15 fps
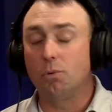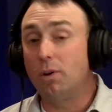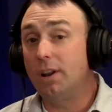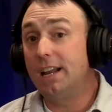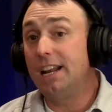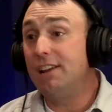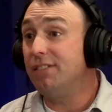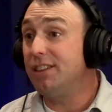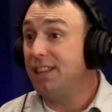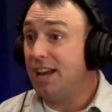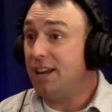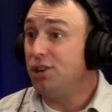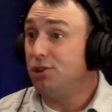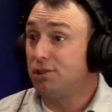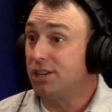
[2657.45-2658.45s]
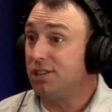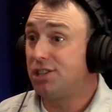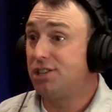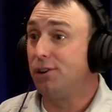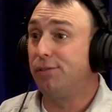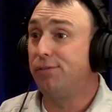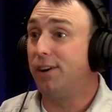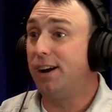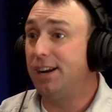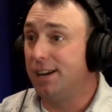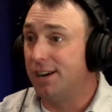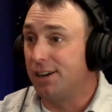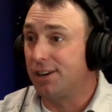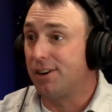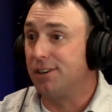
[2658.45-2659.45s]
Well, and even then you can still find
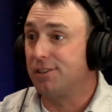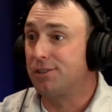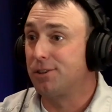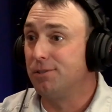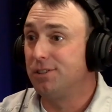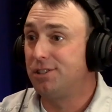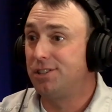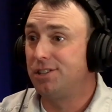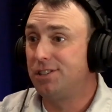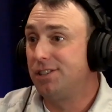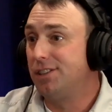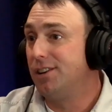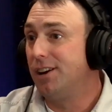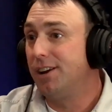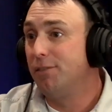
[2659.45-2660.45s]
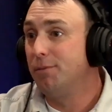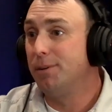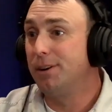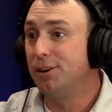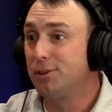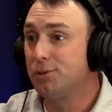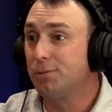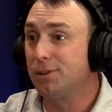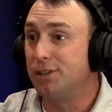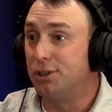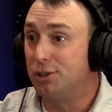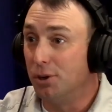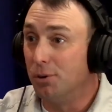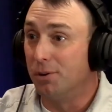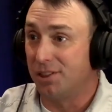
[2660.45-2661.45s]
it at Costco. It's just that not everybody knows what to
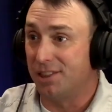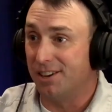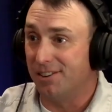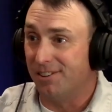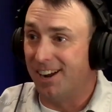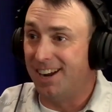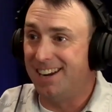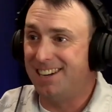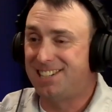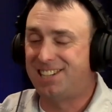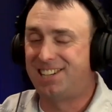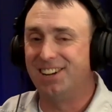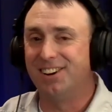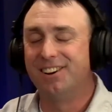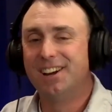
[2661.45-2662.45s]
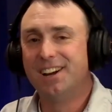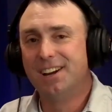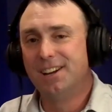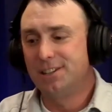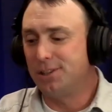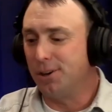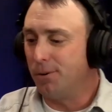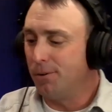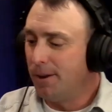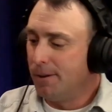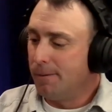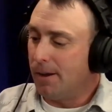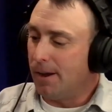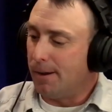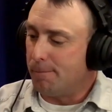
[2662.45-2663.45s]
do with it. Right. Yeah. So,
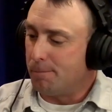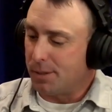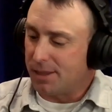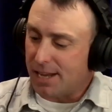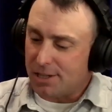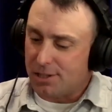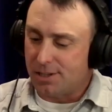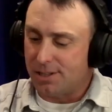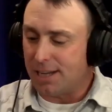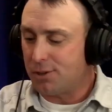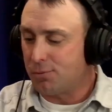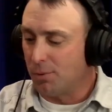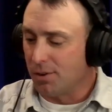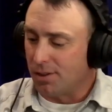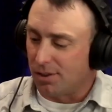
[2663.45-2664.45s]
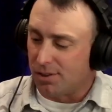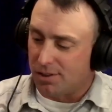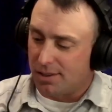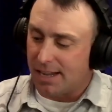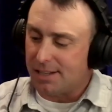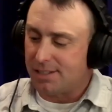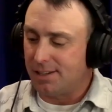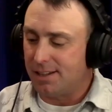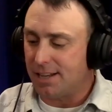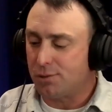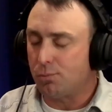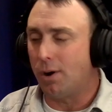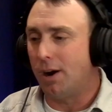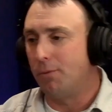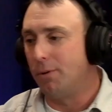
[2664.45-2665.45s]
but that's
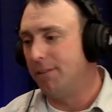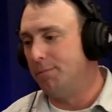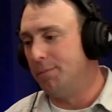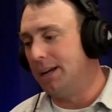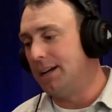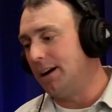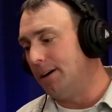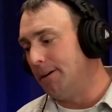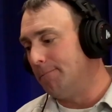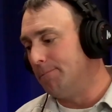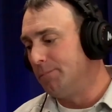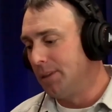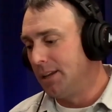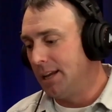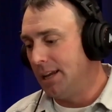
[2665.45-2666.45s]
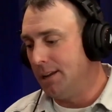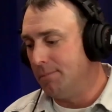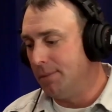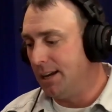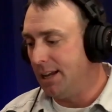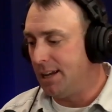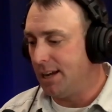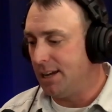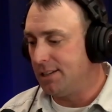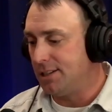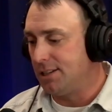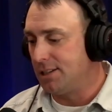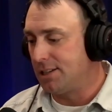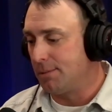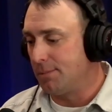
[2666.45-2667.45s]
why we've become, in many
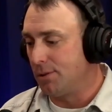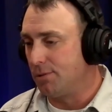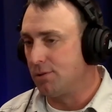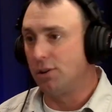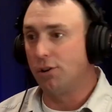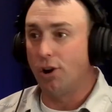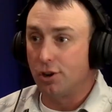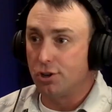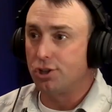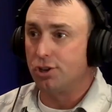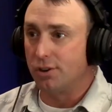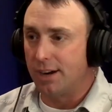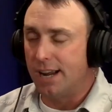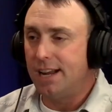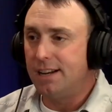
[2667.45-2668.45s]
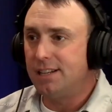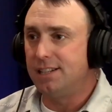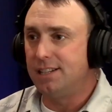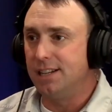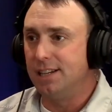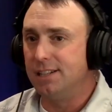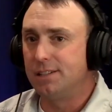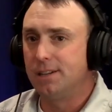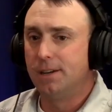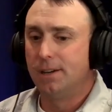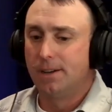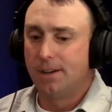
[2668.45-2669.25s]
cases, some of those larger entities,